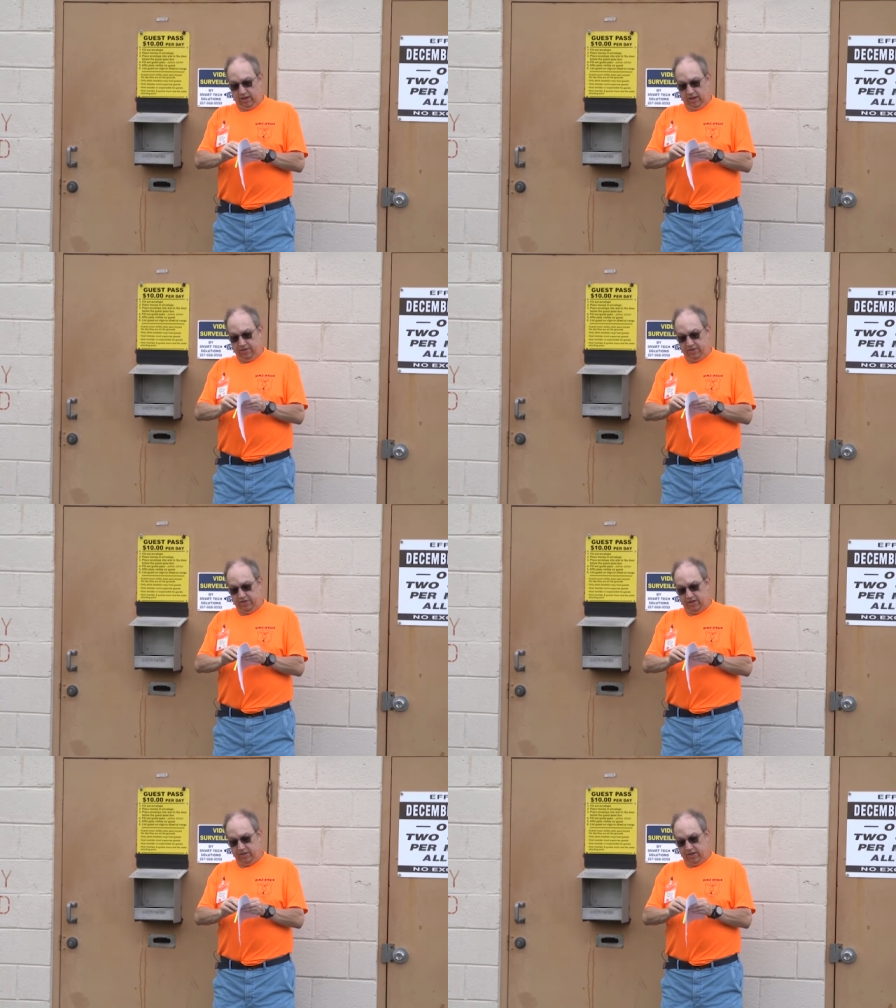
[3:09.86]
And then
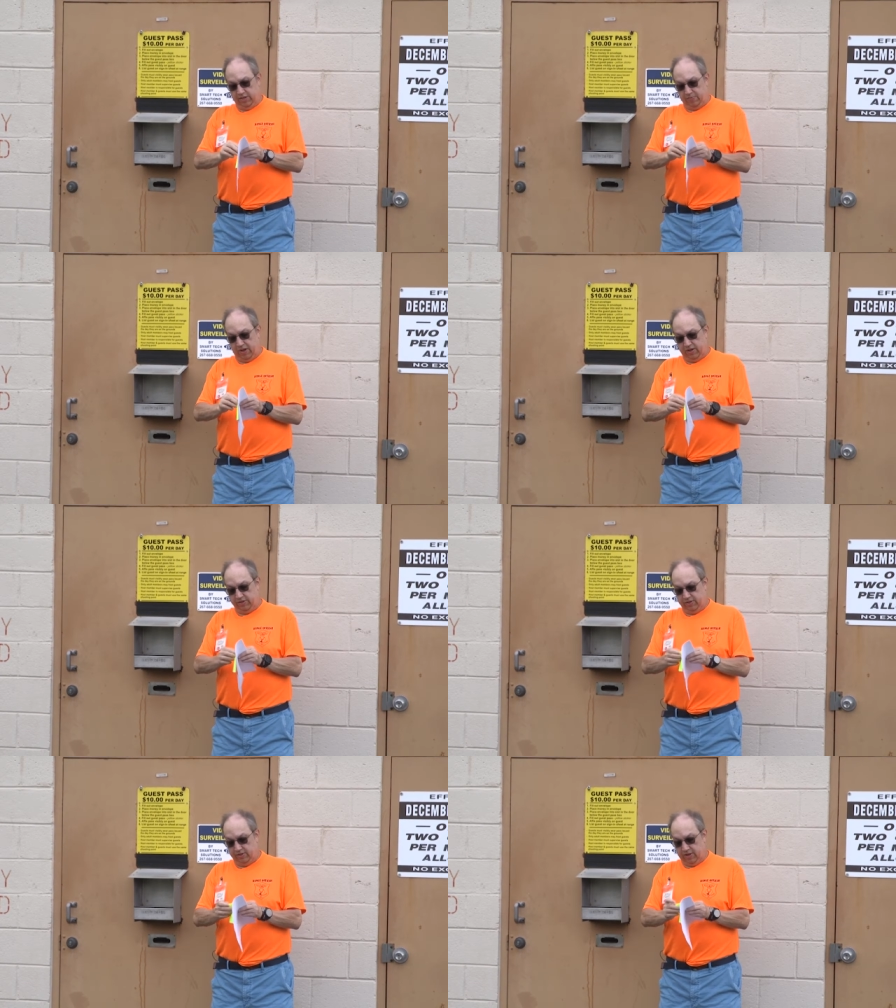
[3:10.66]
take the guest
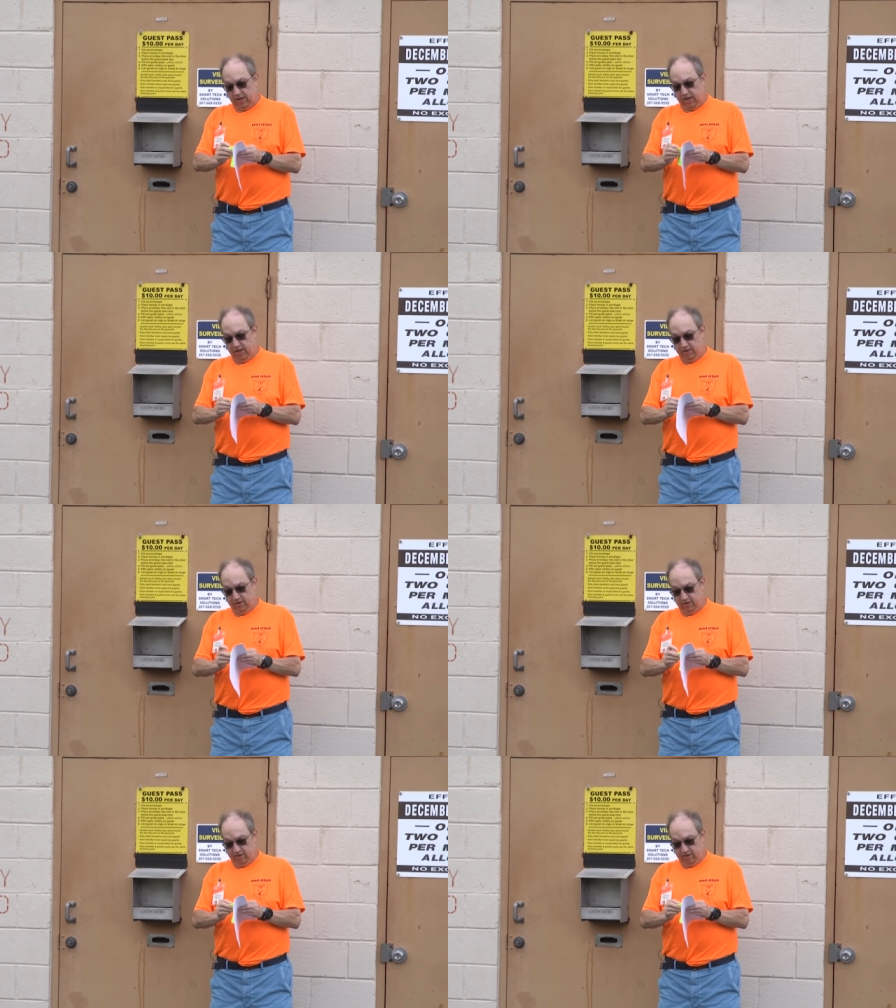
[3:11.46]
pass and